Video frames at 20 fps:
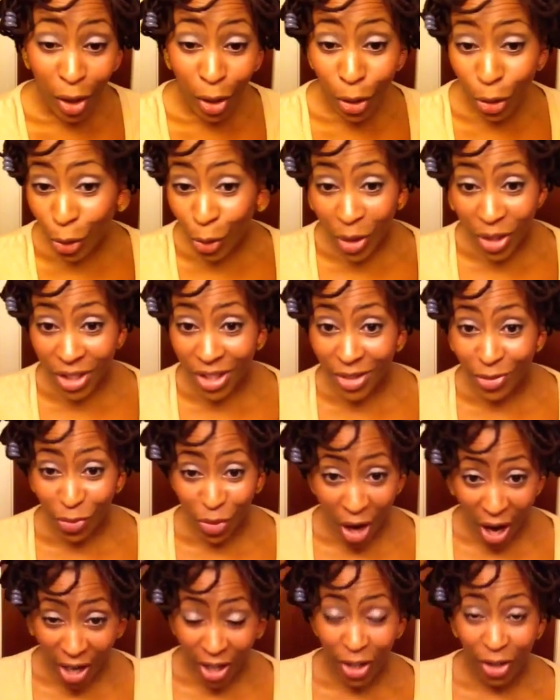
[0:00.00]
you can
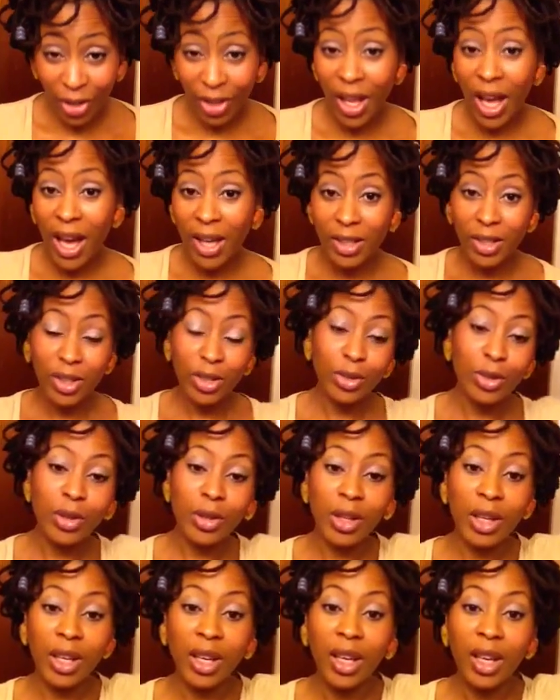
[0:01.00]
rock your loc
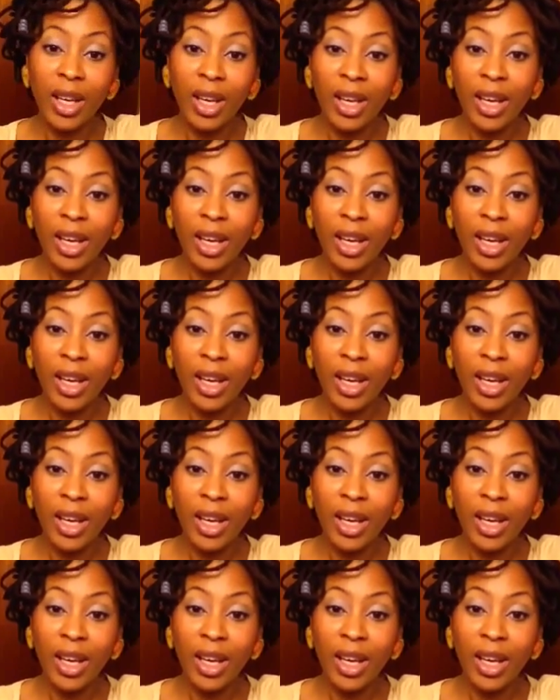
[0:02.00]
jewelry